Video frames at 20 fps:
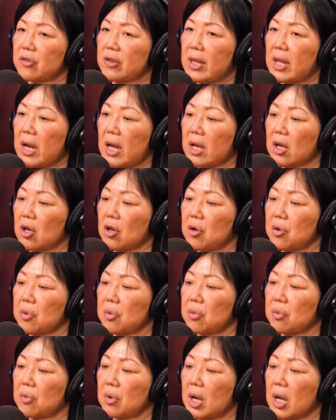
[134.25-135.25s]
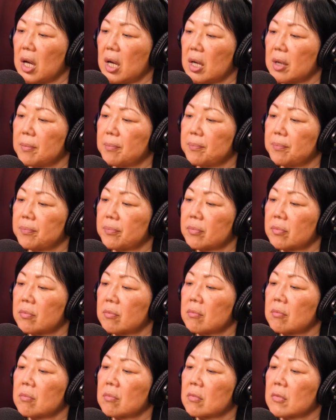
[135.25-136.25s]
and then I go
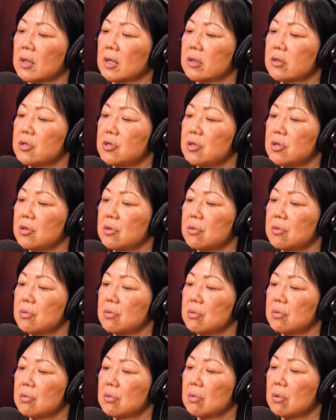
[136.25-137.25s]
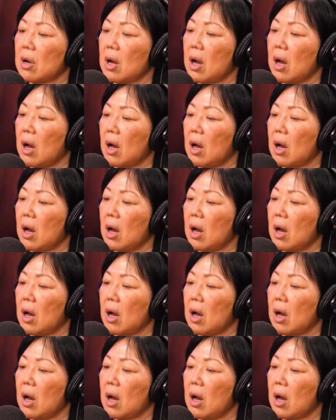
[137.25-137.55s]
to